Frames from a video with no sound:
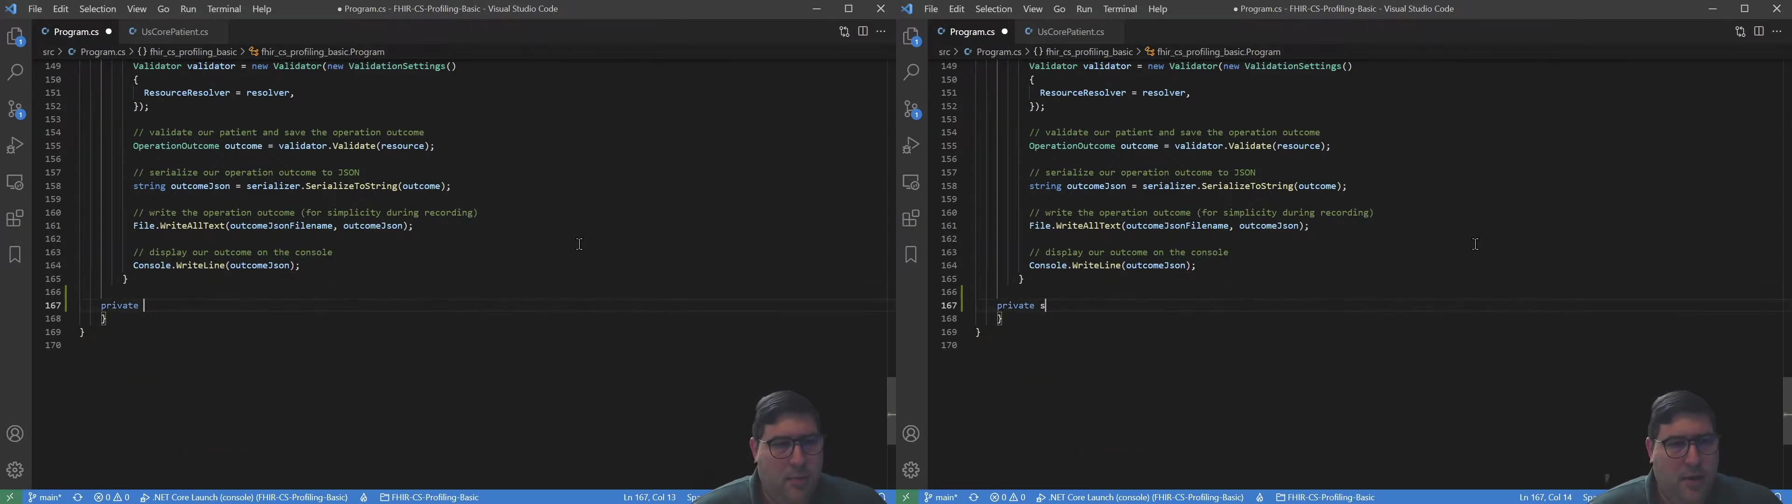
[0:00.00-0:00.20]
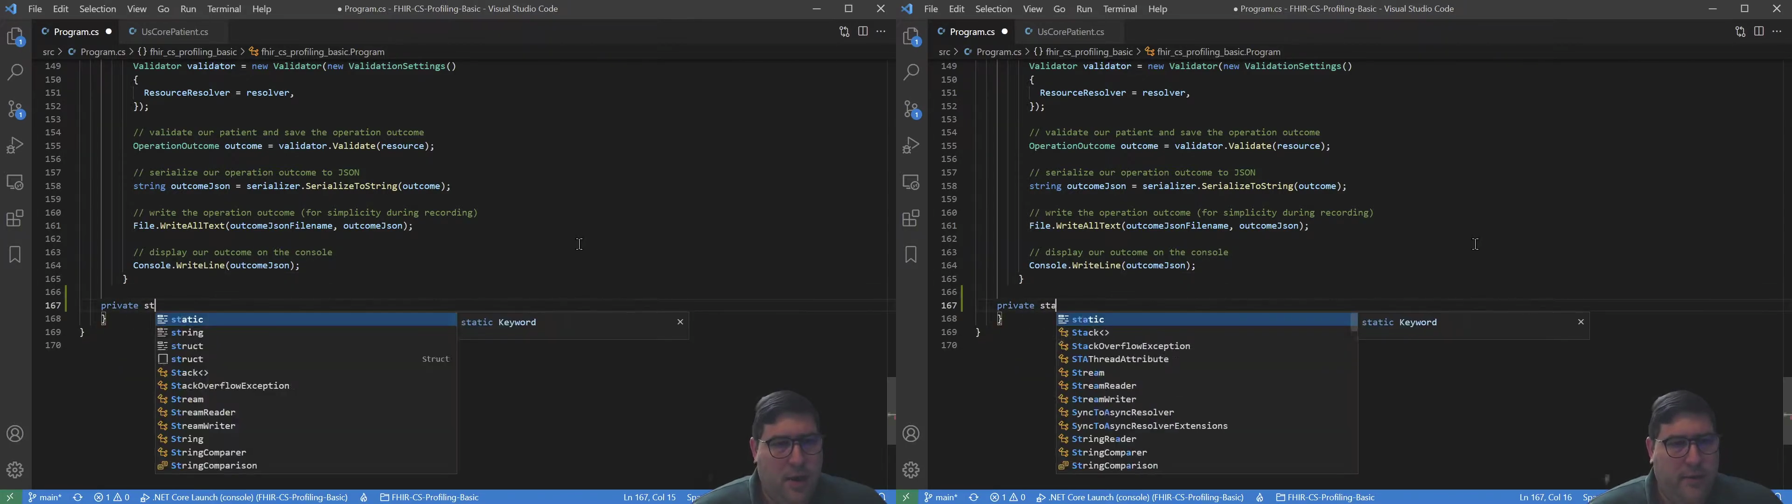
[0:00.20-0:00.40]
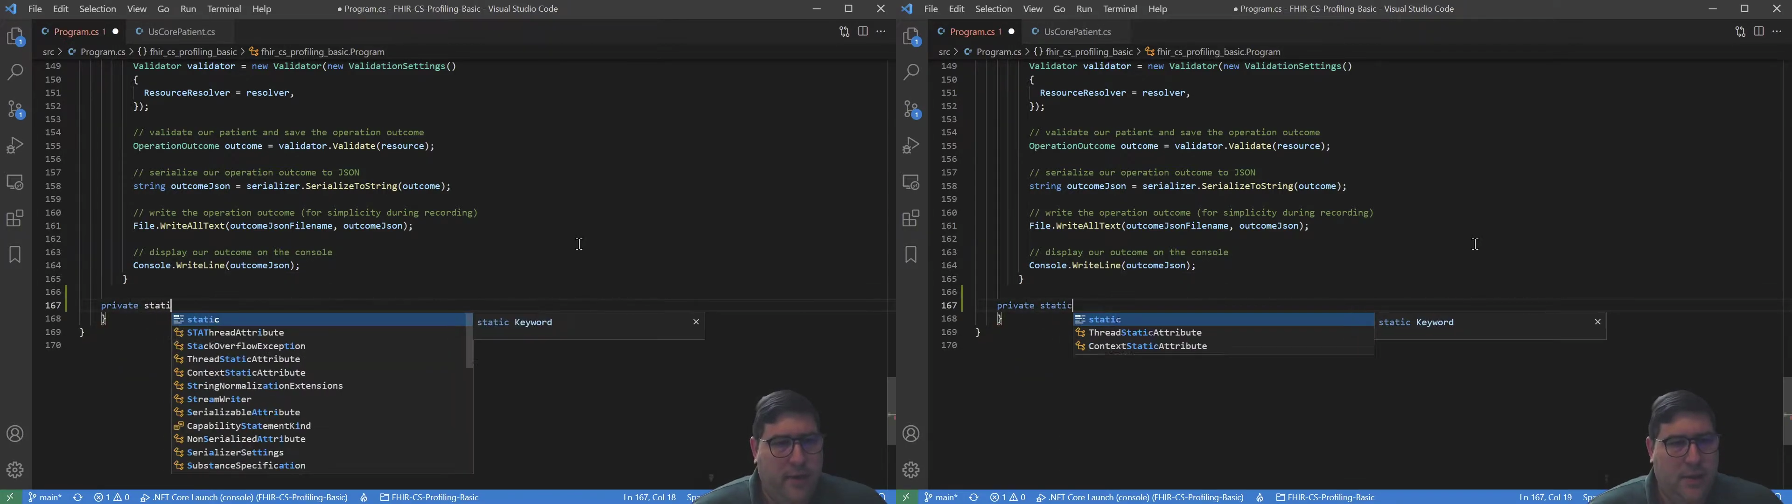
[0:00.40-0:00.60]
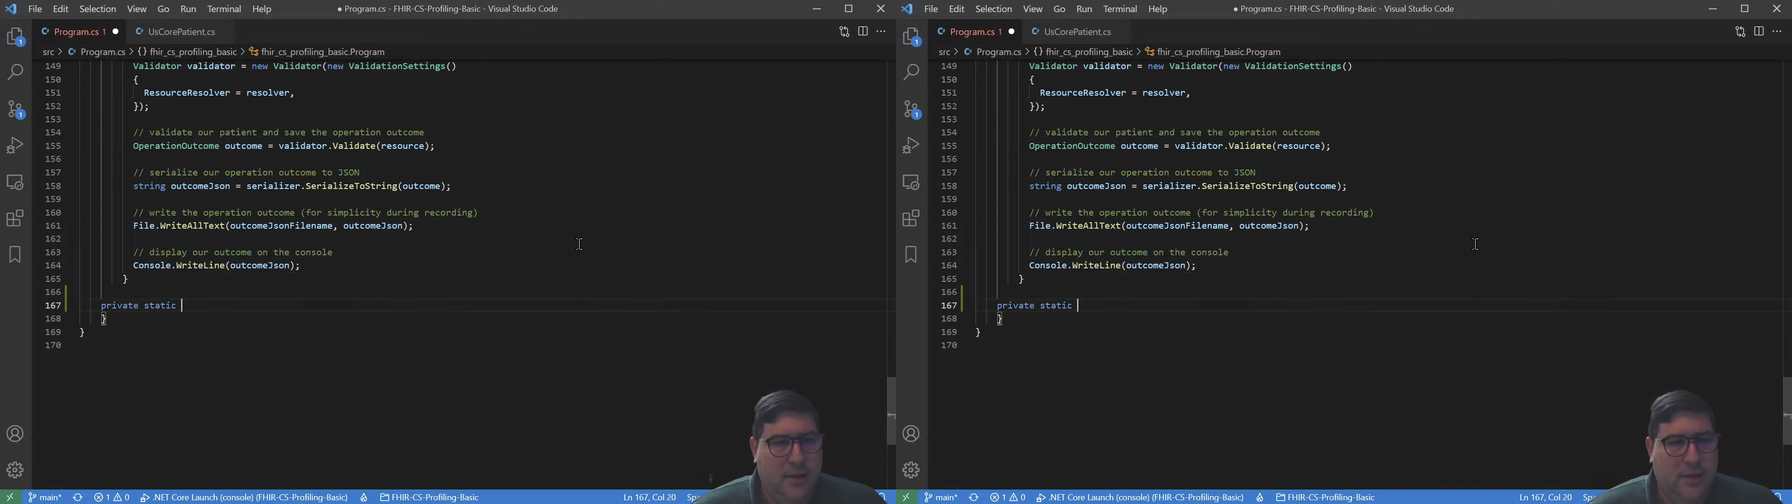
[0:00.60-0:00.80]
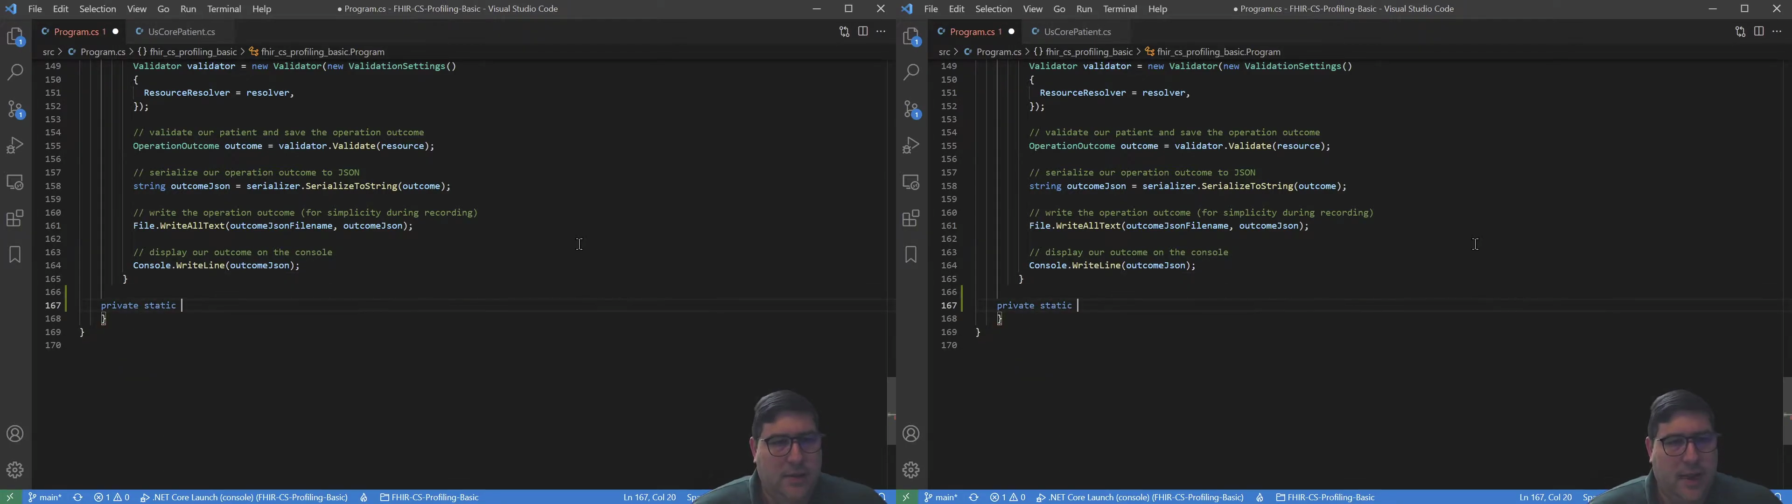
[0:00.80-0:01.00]
private
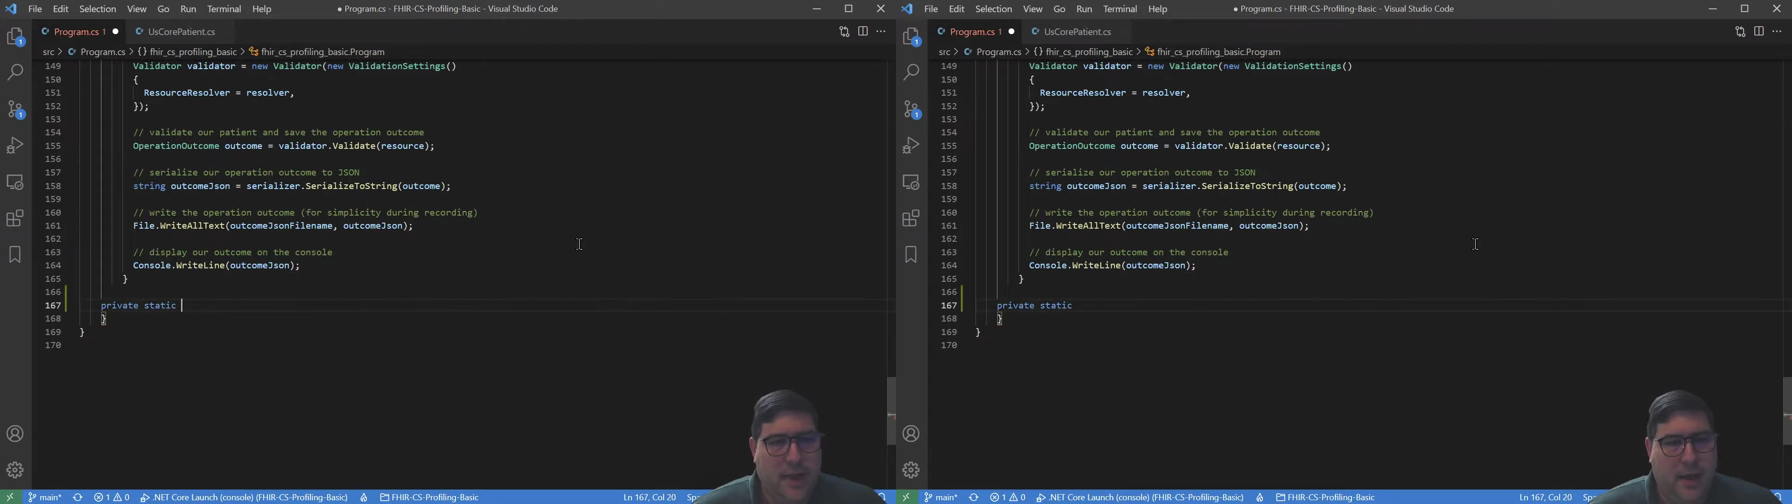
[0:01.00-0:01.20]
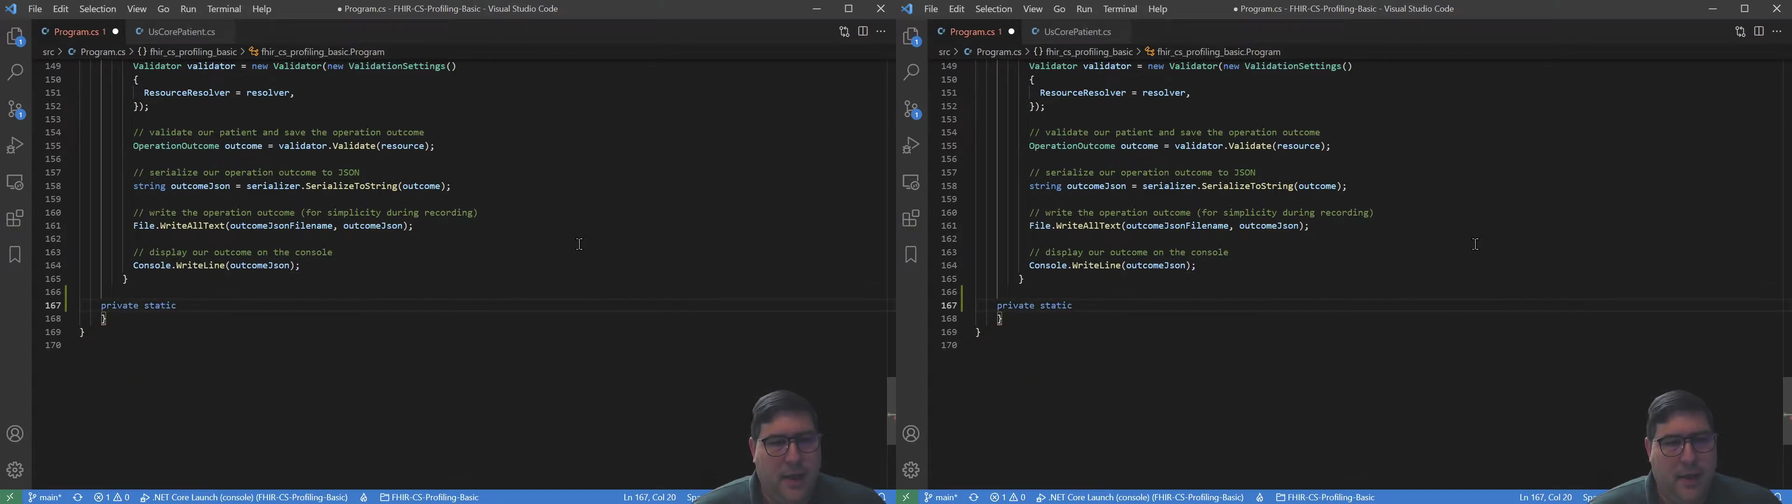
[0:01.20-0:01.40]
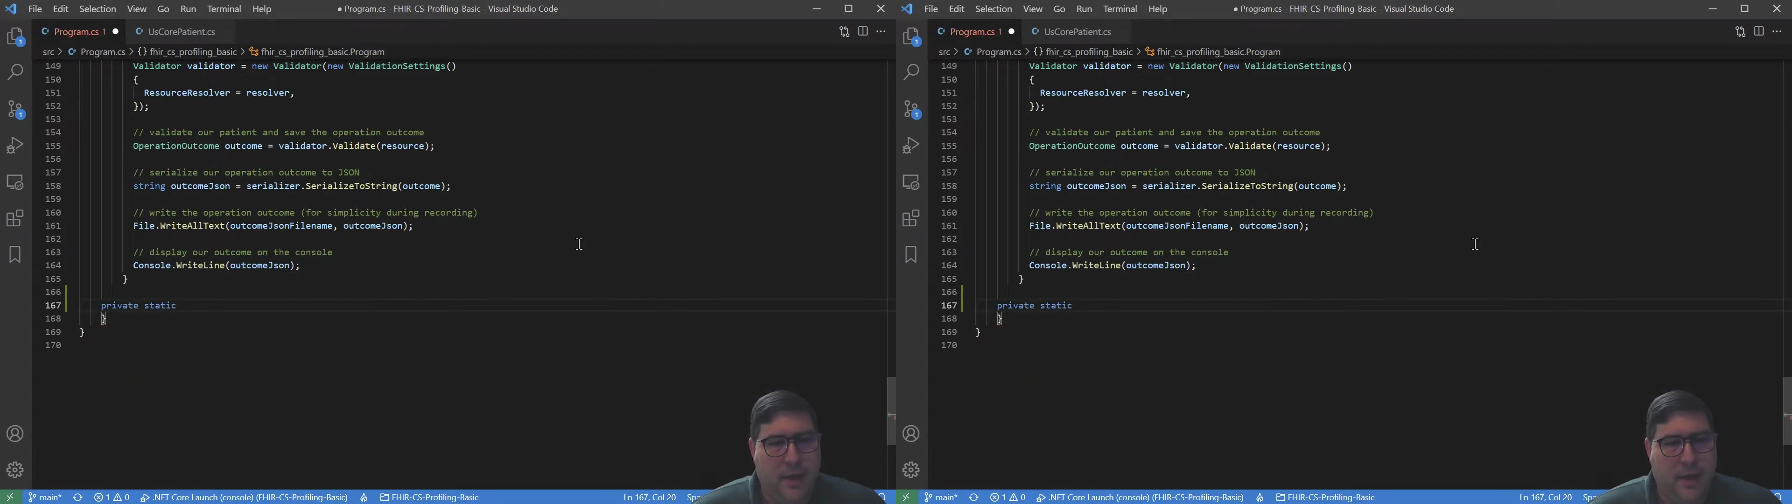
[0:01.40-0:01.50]
static,